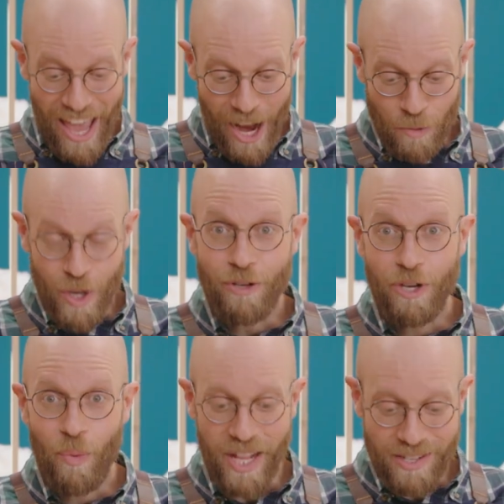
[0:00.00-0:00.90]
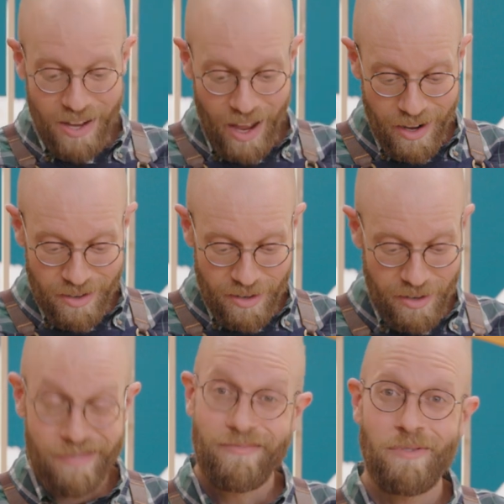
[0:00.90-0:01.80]
Here's what you do when it's done.
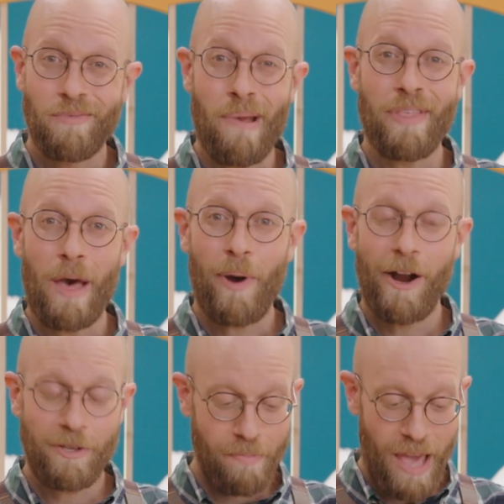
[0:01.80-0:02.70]
Remember that parchment